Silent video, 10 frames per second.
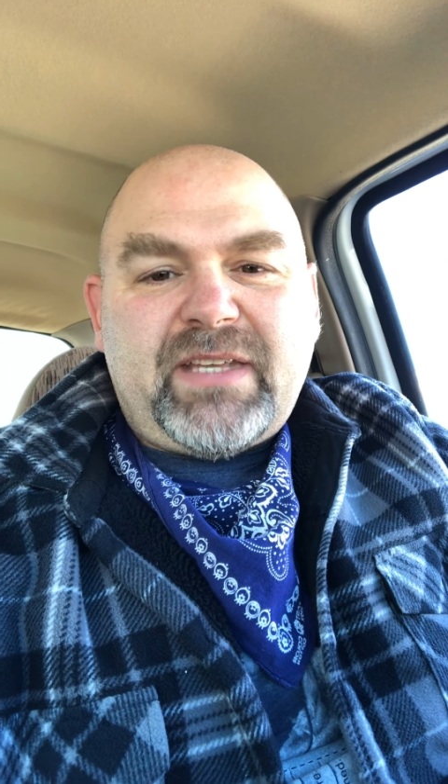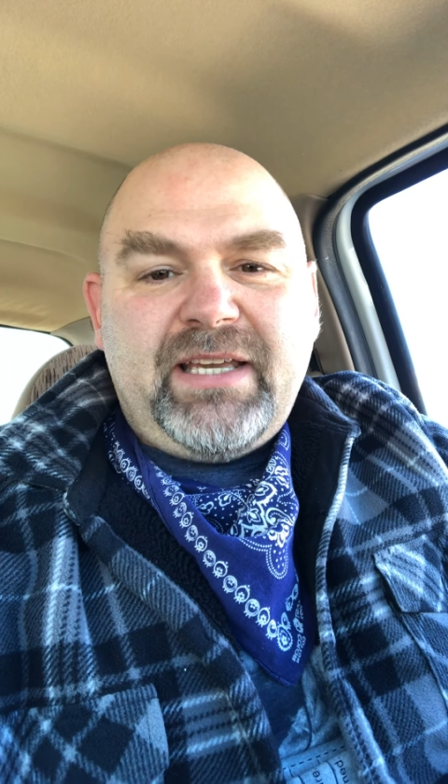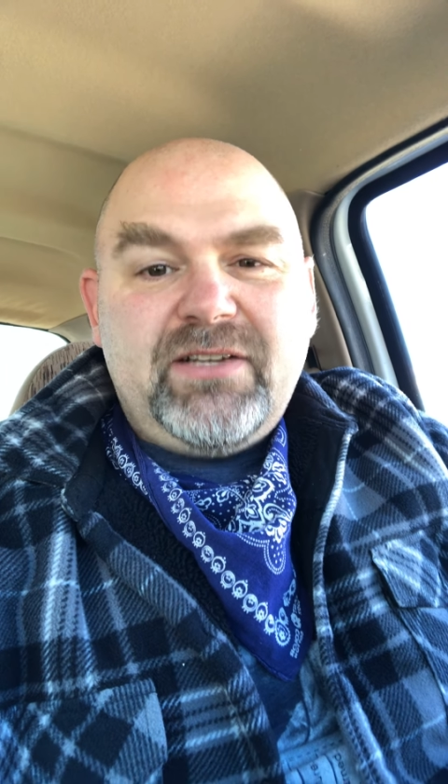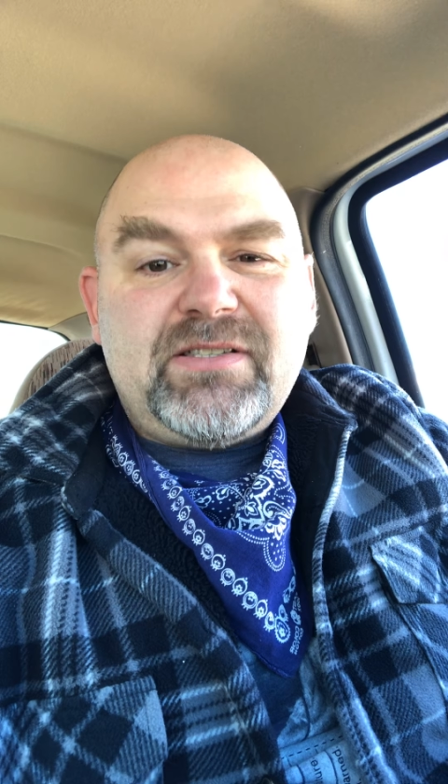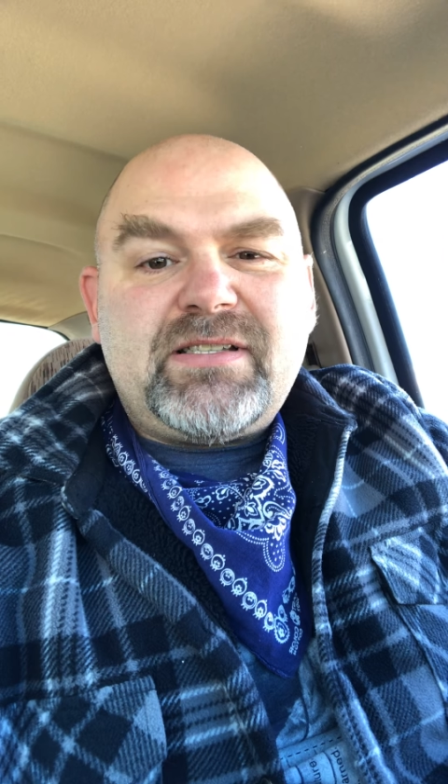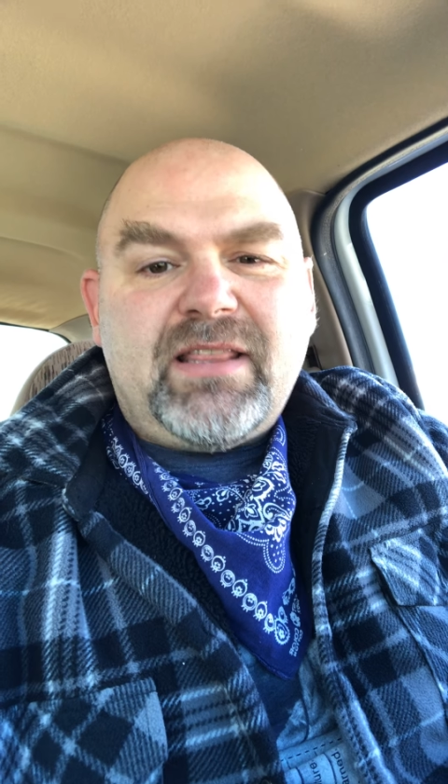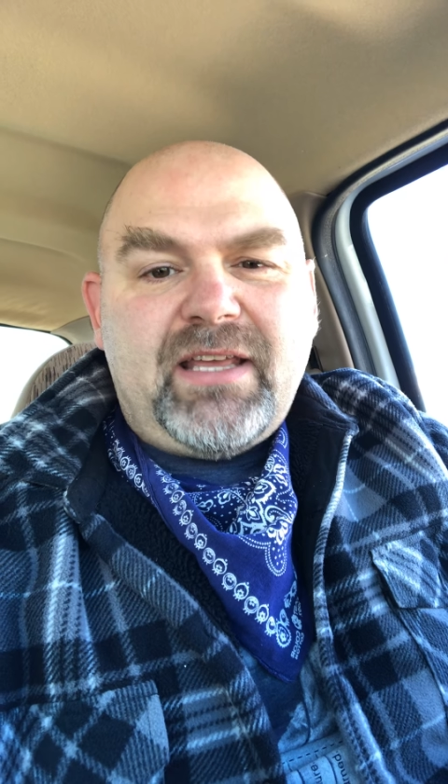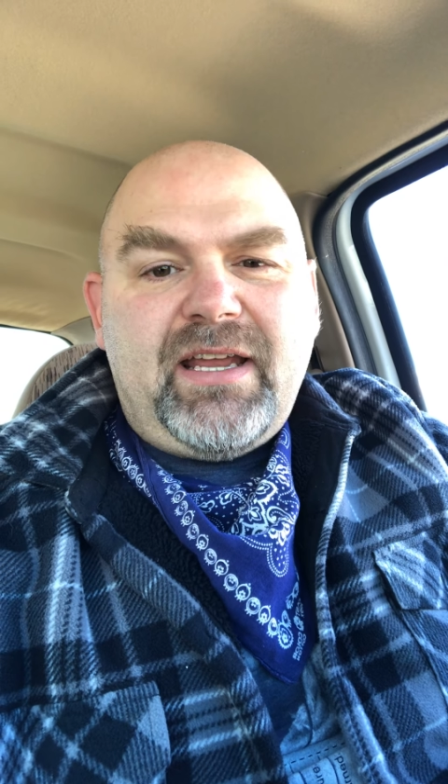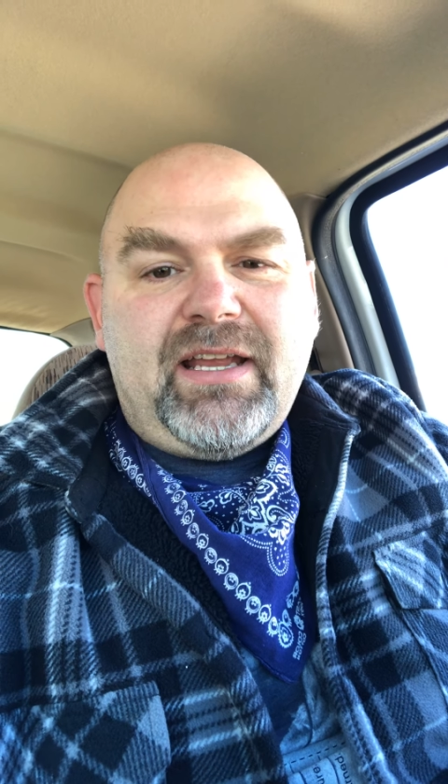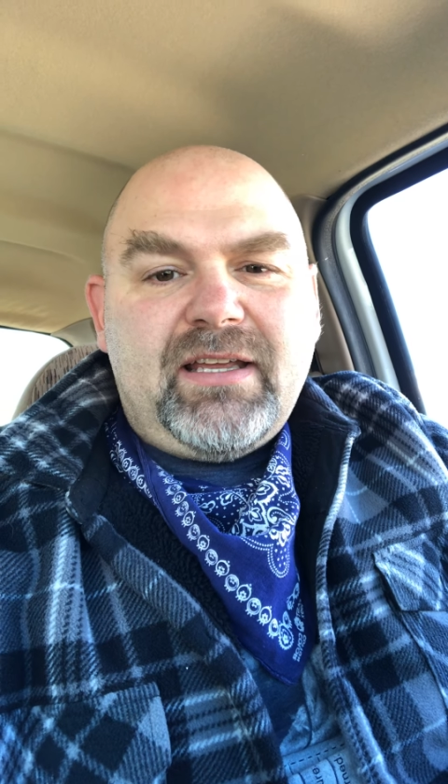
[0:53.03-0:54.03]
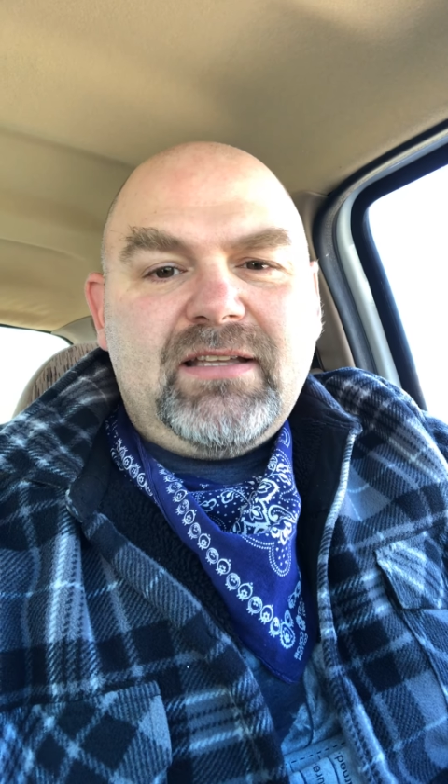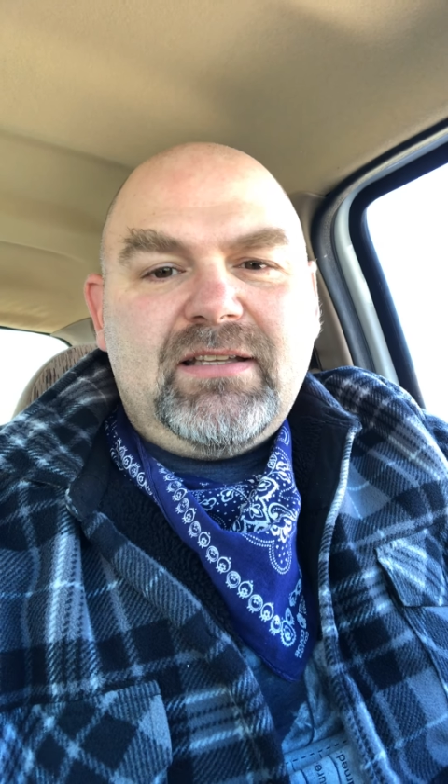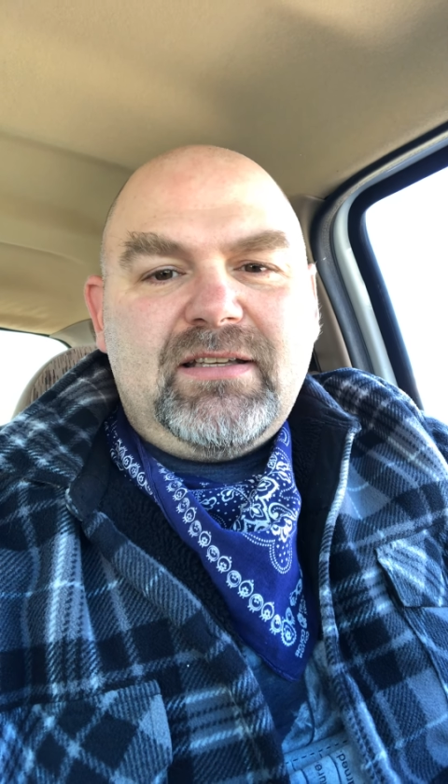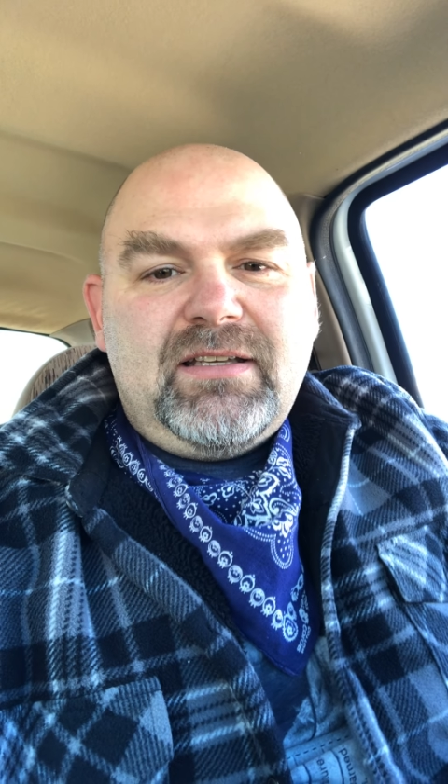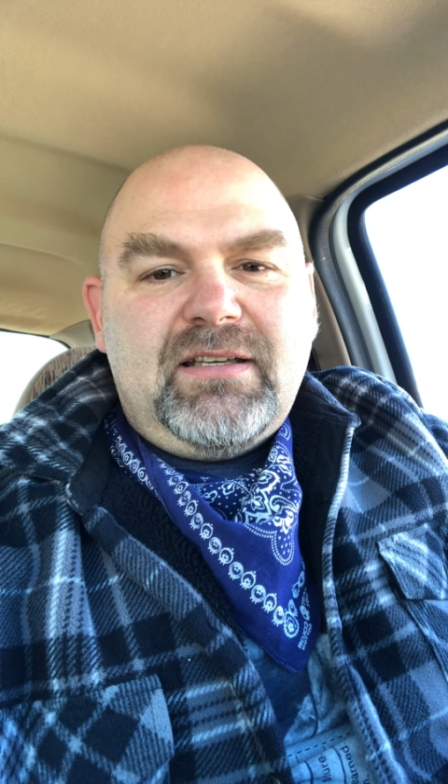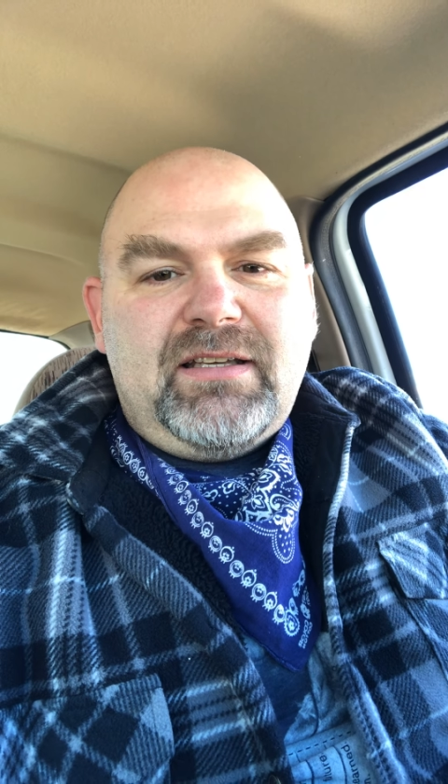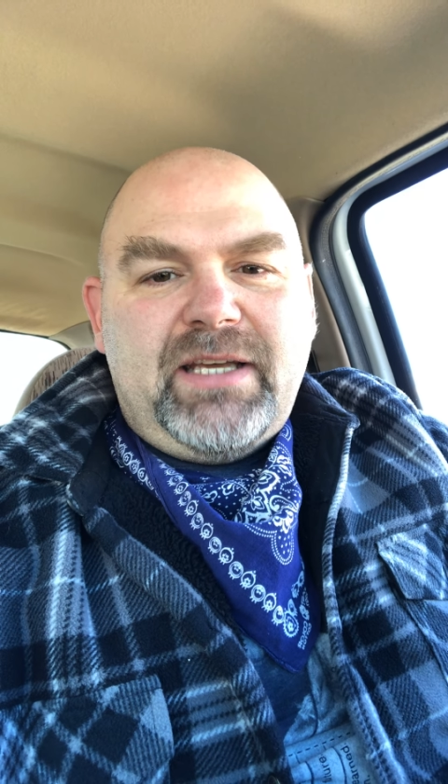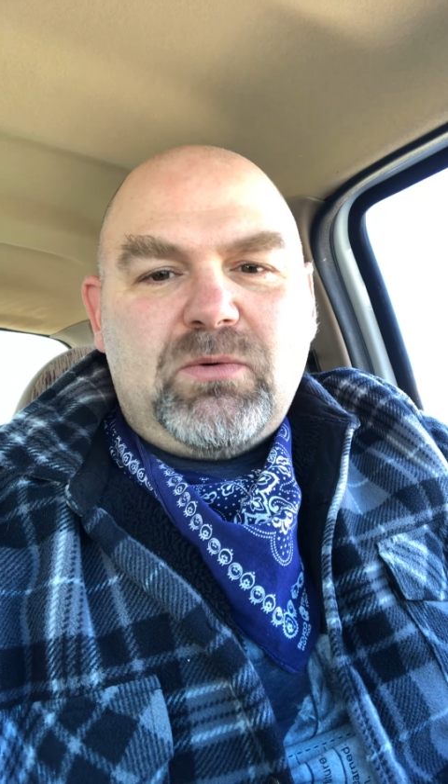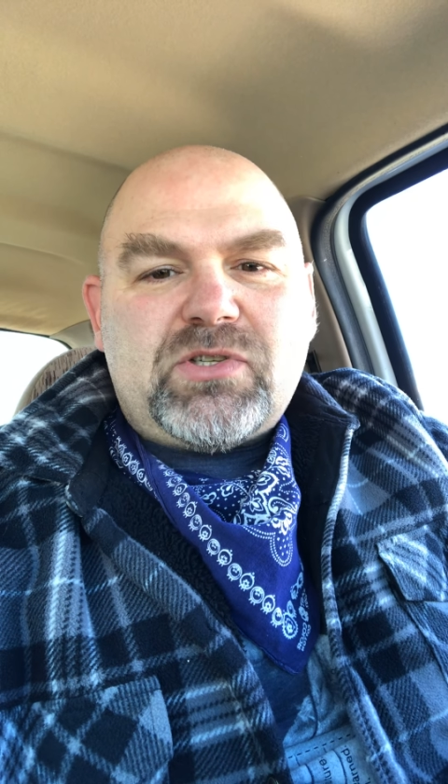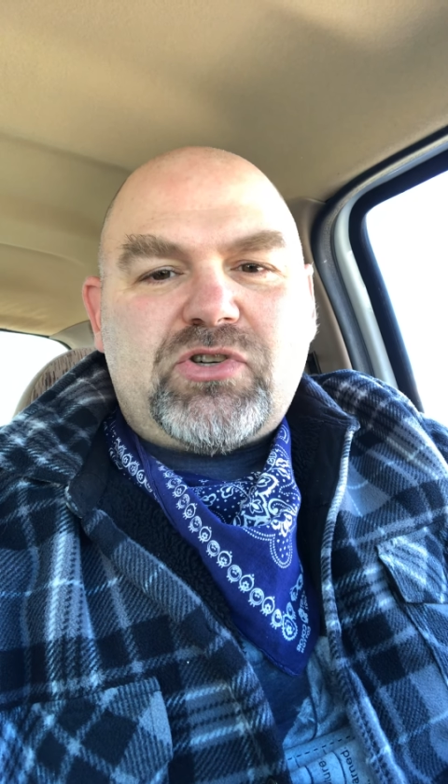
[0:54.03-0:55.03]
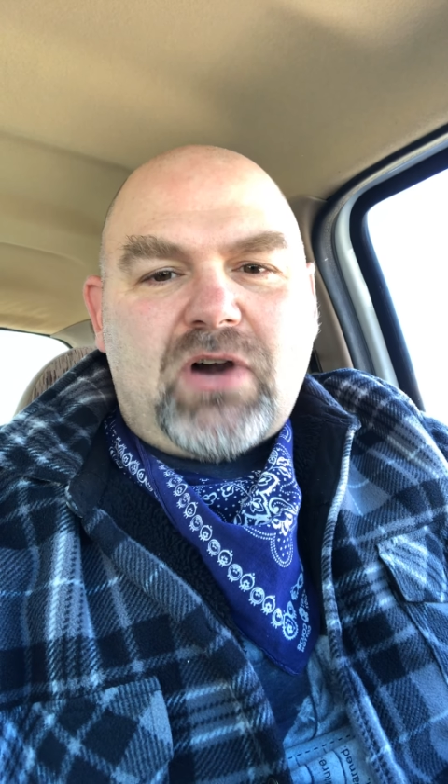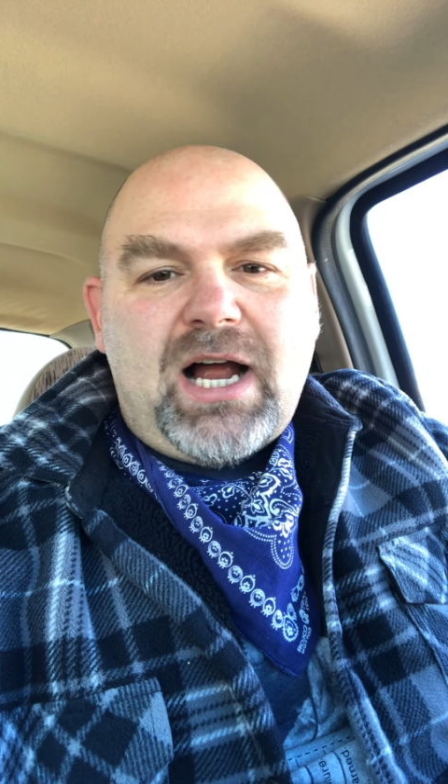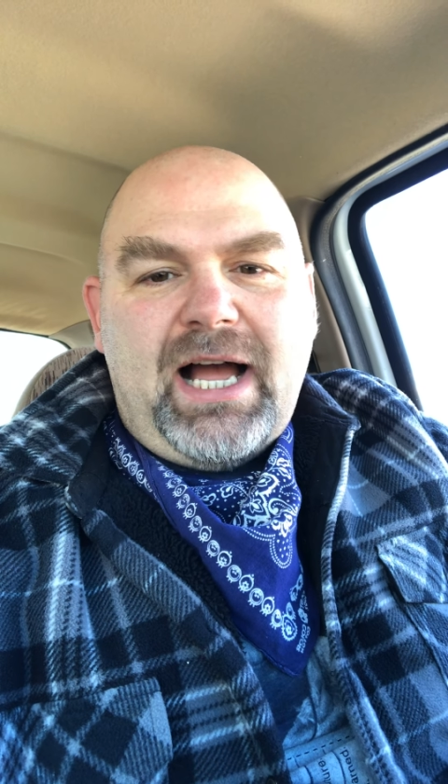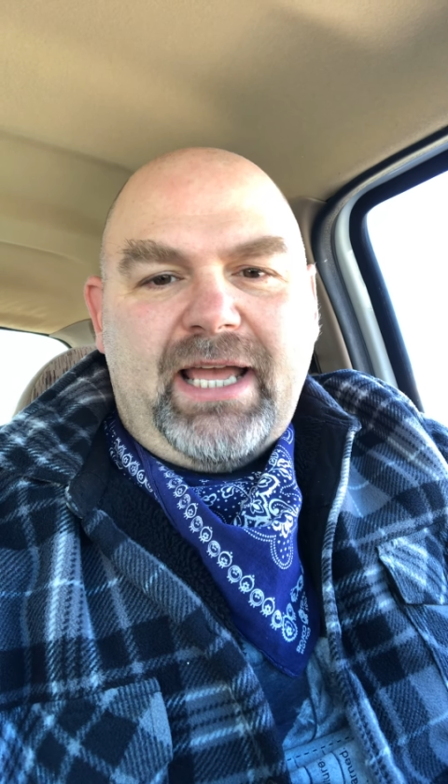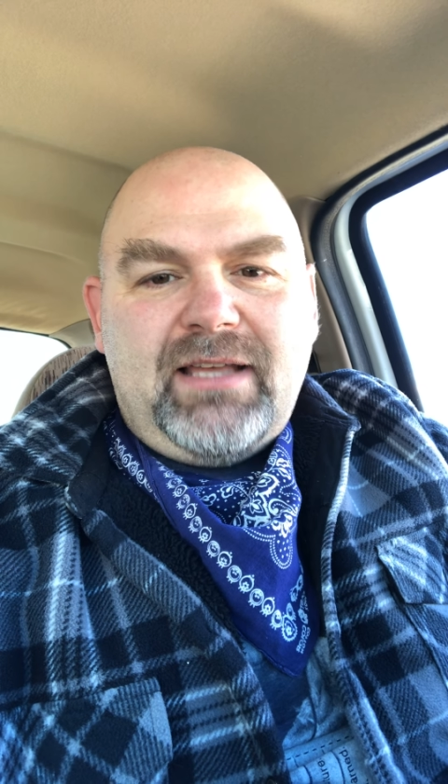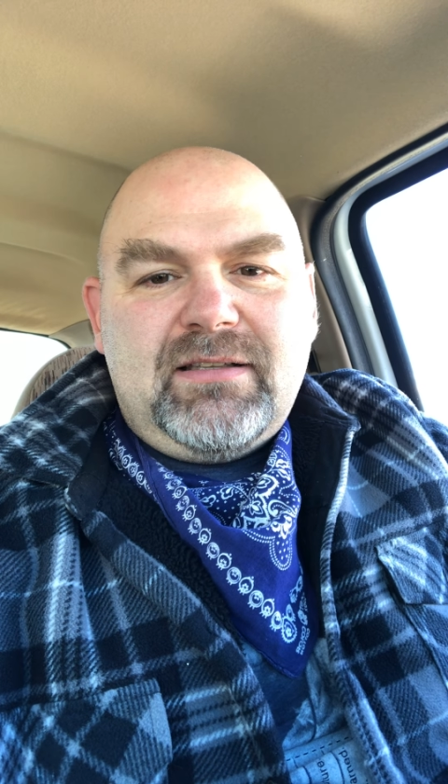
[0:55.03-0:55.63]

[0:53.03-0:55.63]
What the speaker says: Here's the thing. It was dry.